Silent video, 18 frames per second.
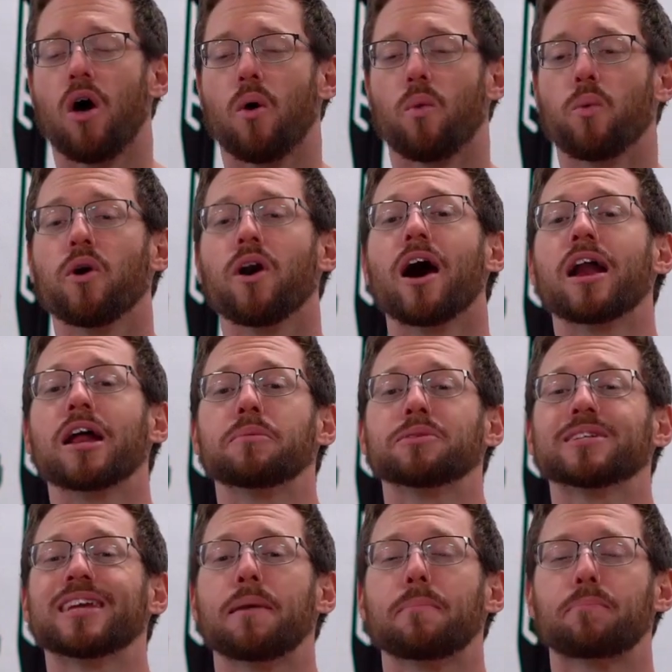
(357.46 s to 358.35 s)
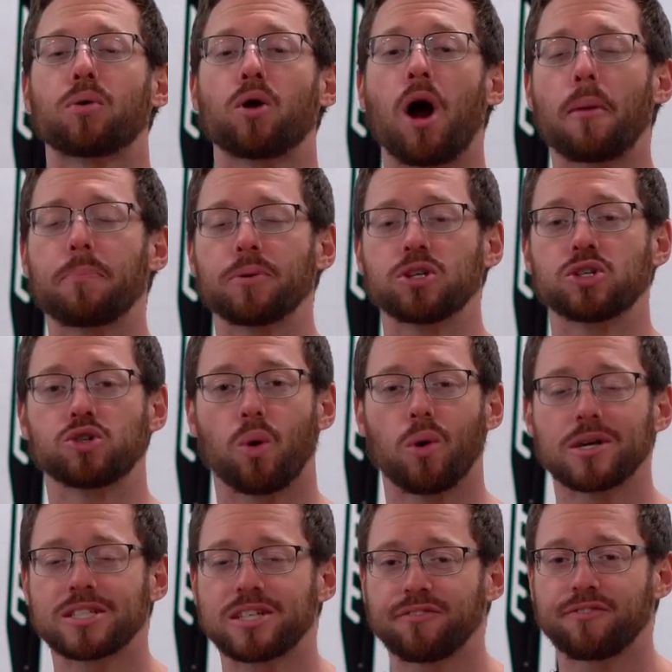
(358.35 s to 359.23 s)
we're not able to get proper
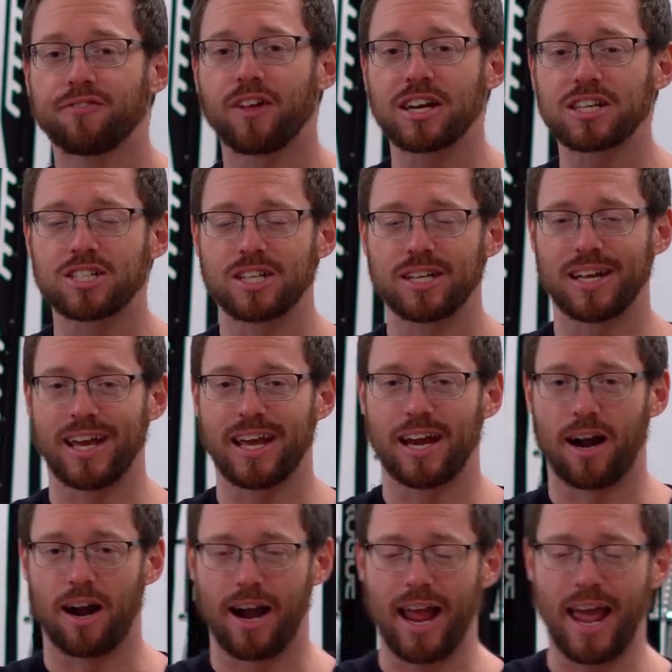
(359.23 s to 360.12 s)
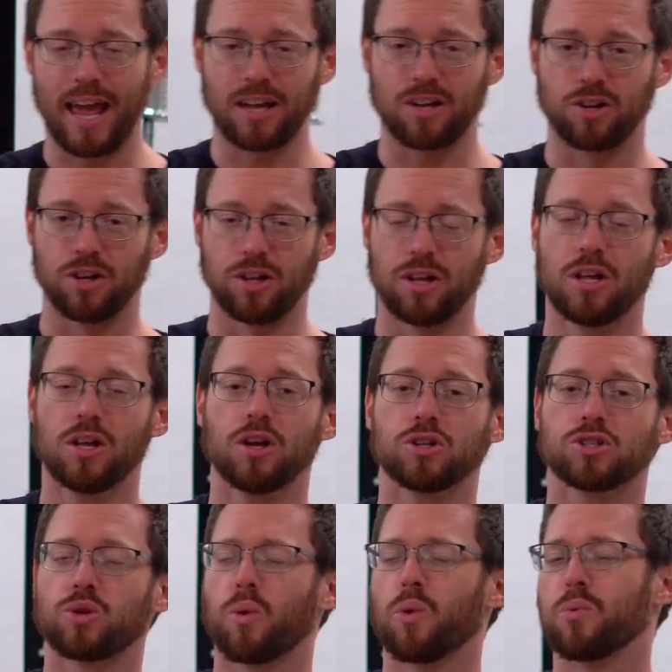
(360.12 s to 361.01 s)
dorsiflexion in our ankle,
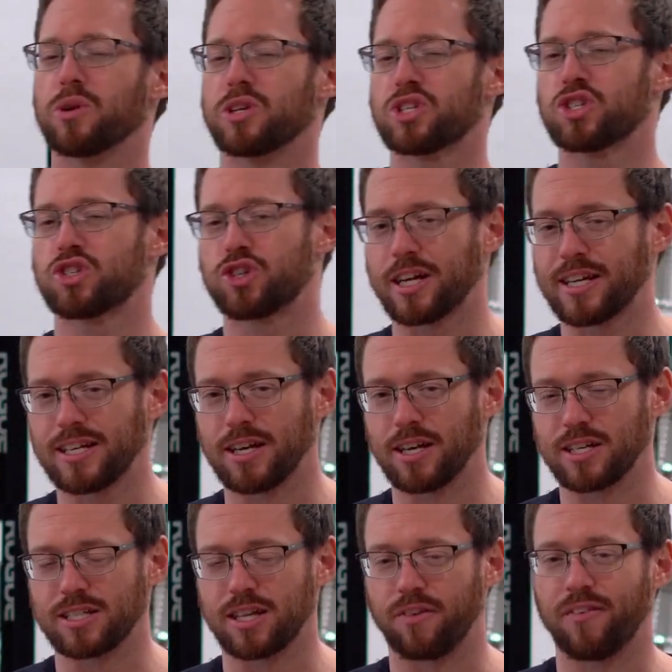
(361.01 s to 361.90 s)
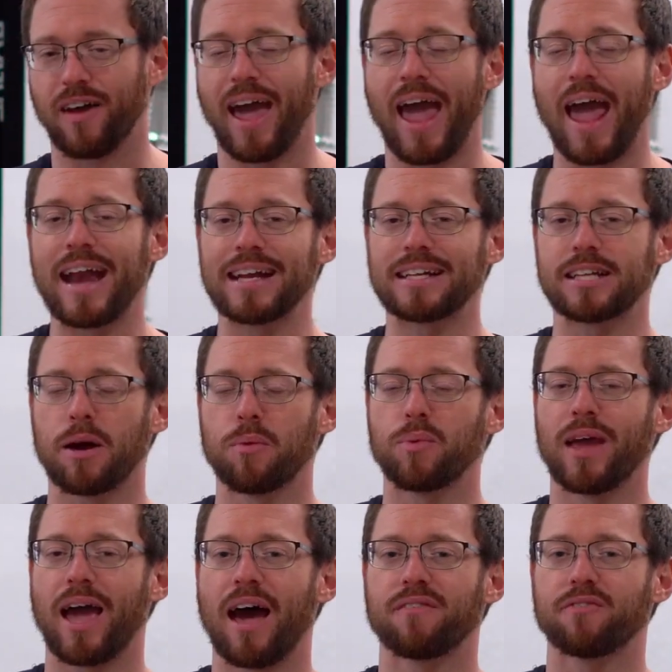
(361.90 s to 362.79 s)
so we're restricting ourselves. Anytime
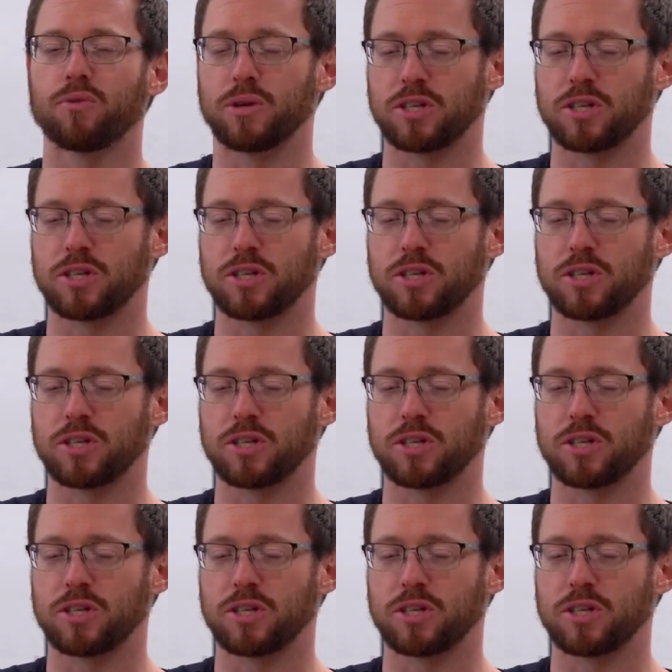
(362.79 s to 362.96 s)
we have a